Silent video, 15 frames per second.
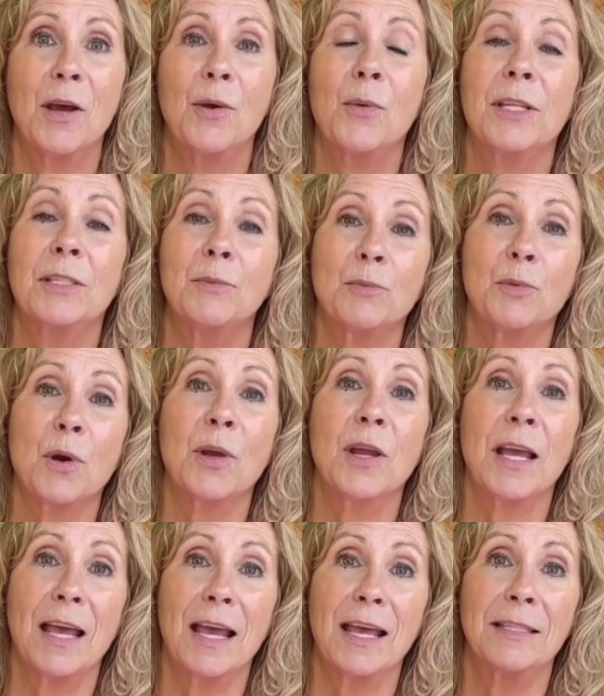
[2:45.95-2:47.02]
What's more,
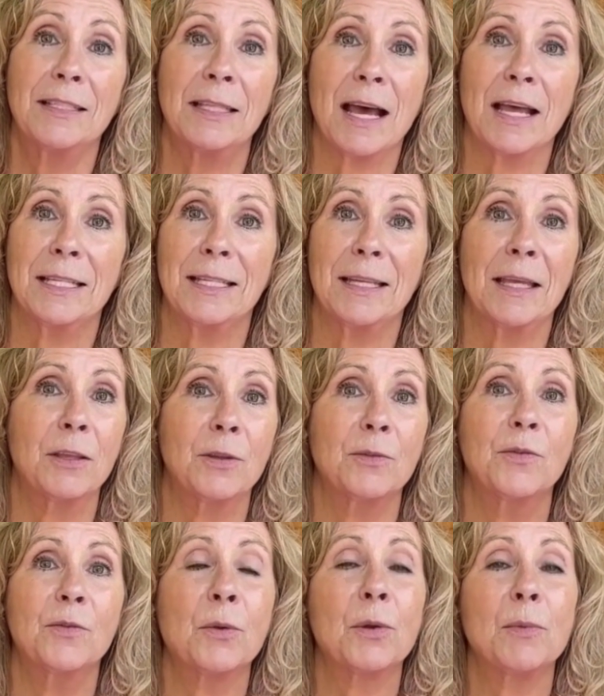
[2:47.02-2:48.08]
it's ideal
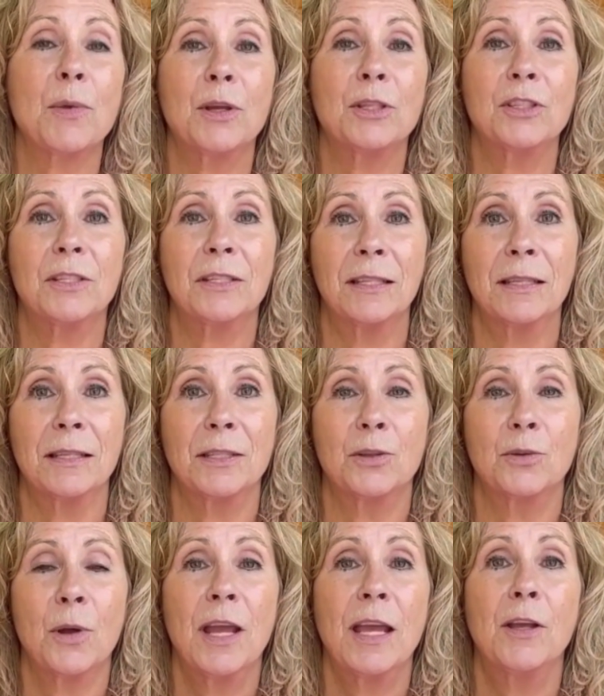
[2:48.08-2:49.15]
for emergencies
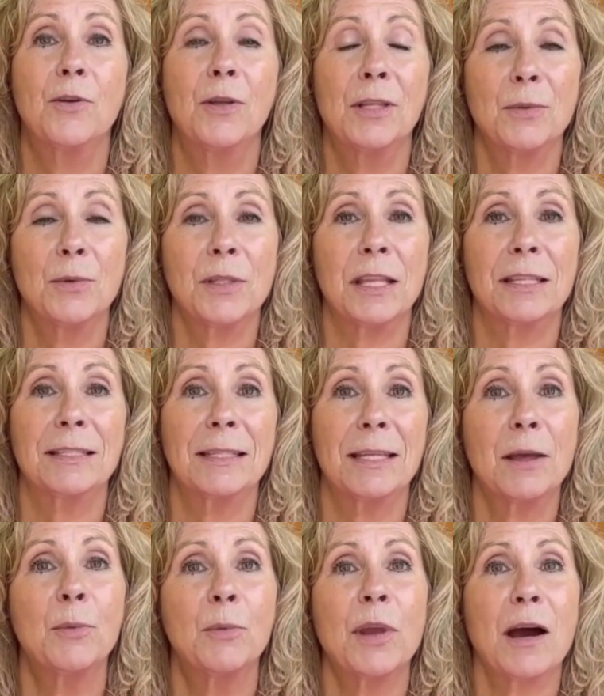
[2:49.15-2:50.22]
or areas with
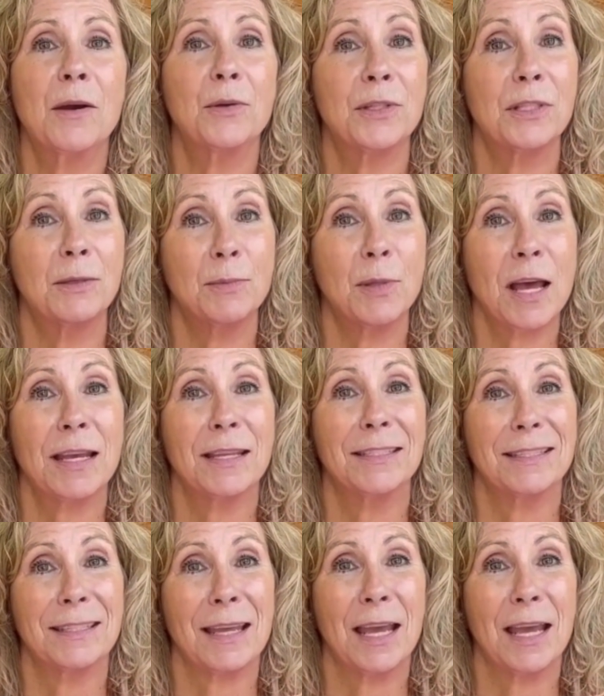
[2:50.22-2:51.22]
unstable power supplies.